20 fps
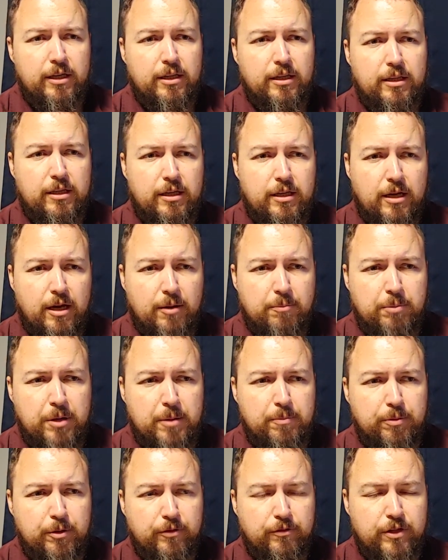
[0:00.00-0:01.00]
the uh,
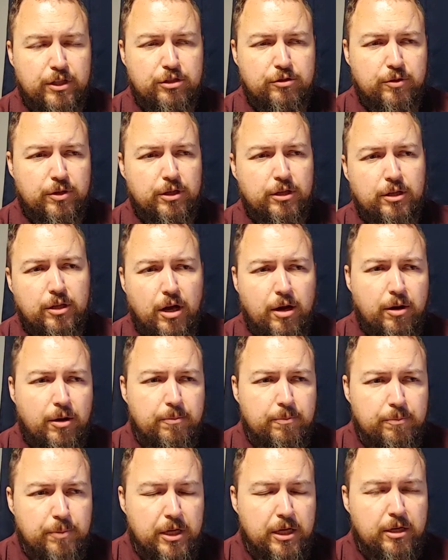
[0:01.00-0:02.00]
people of Israel are
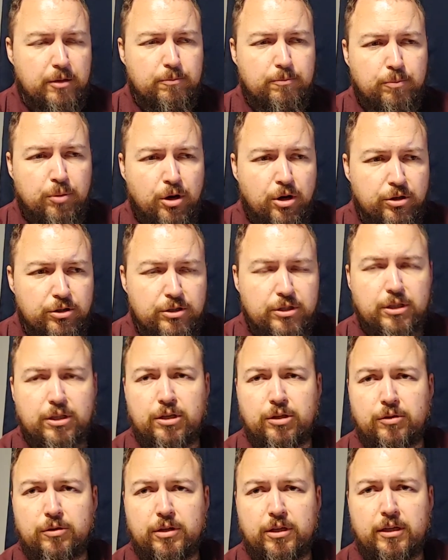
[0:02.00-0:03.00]
being
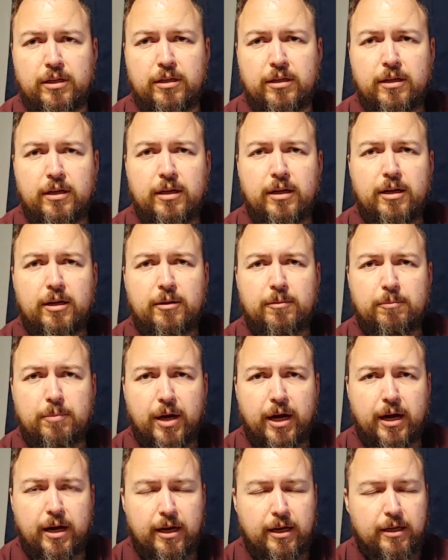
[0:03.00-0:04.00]
persecuted
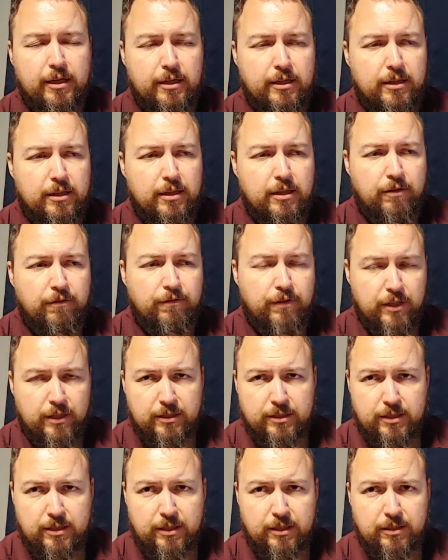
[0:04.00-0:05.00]
by the
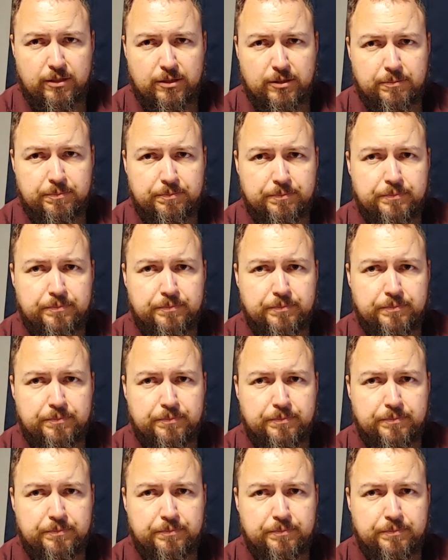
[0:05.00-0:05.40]
Philistines.